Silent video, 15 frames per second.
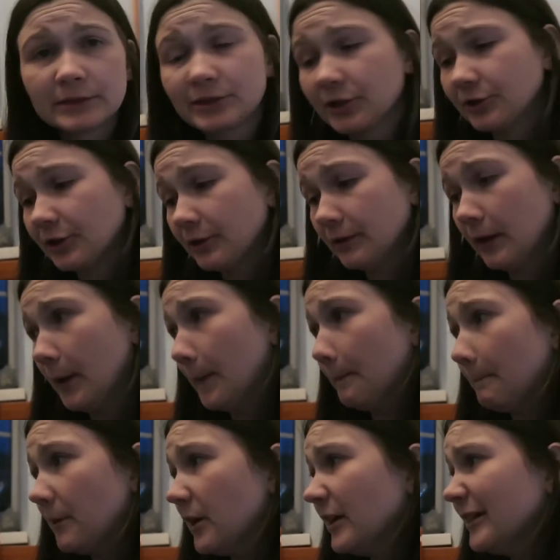So I don't know.
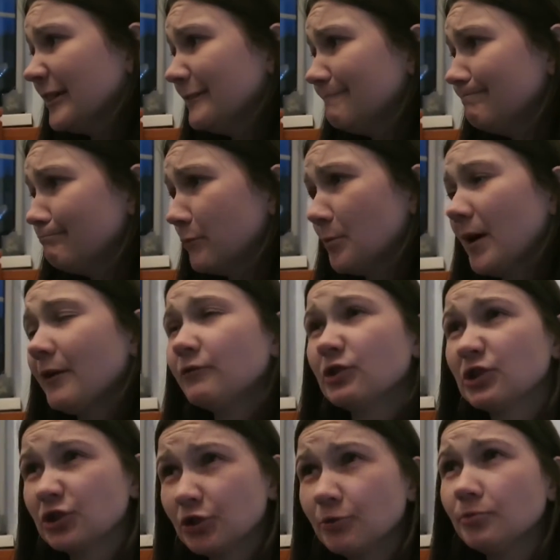But my mouth
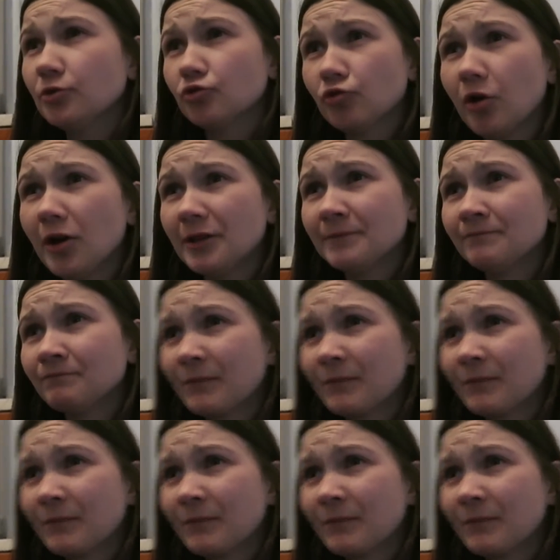is super dry.